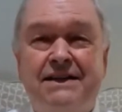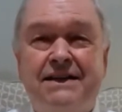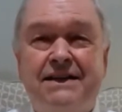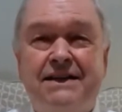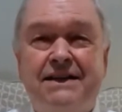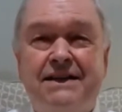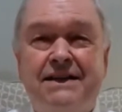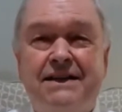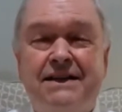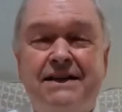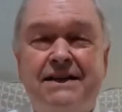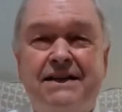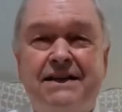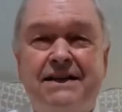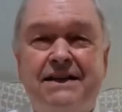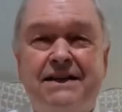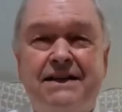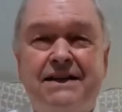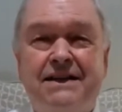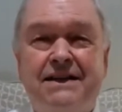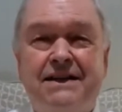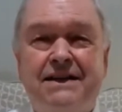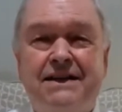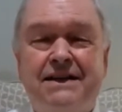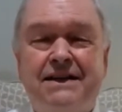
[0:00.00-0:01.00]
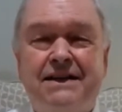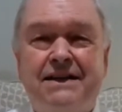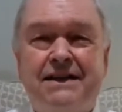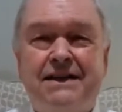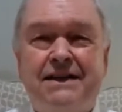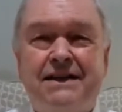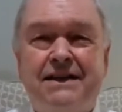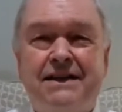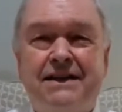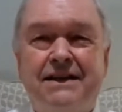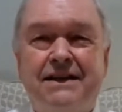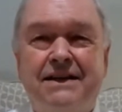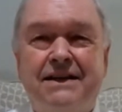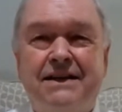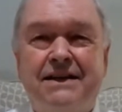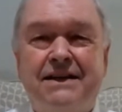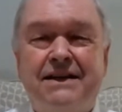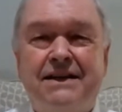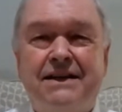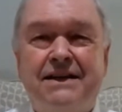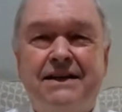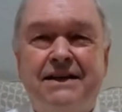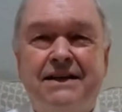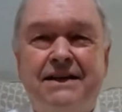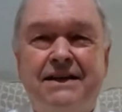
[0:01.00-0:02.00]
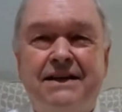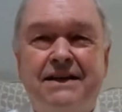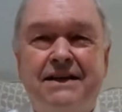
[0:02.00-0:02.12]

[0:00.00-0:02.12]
Nobody speaks.